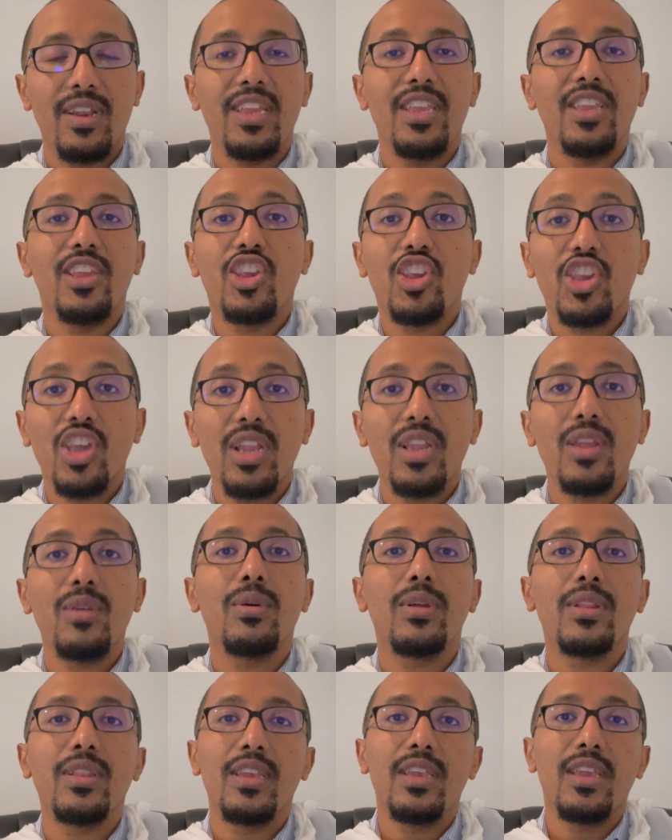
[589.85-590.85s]
He
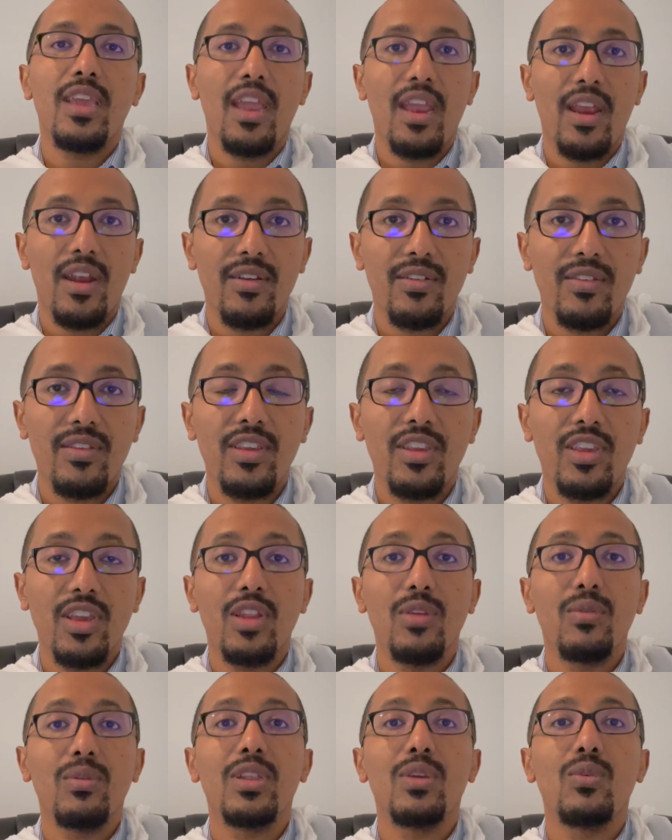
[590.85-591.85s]
genuinely cares. He
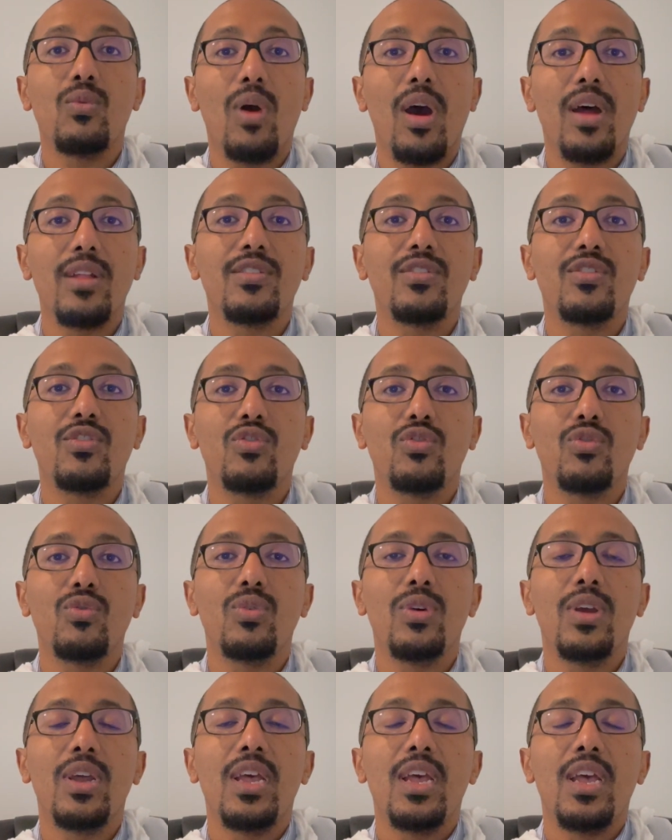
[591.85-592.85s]
genuinely wants
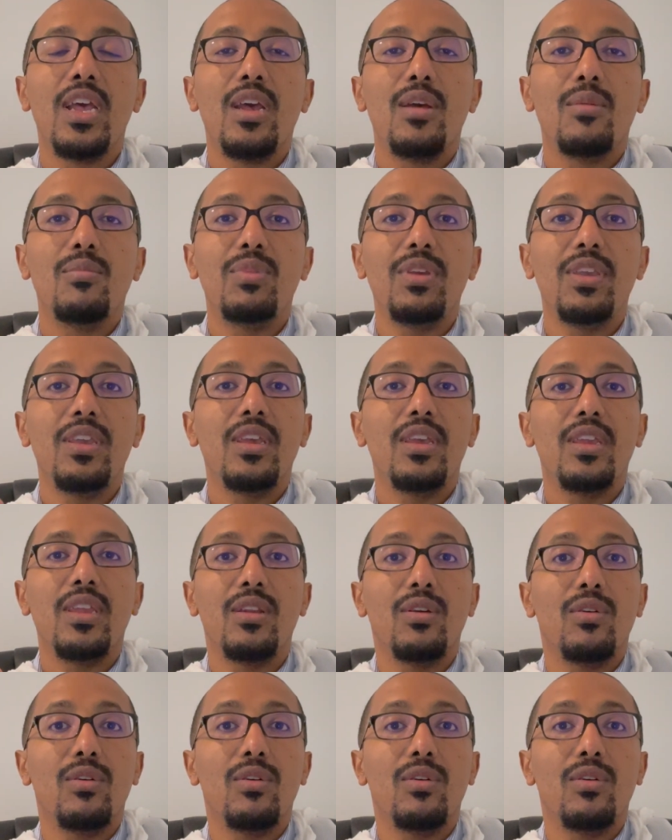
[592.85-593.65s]
to be,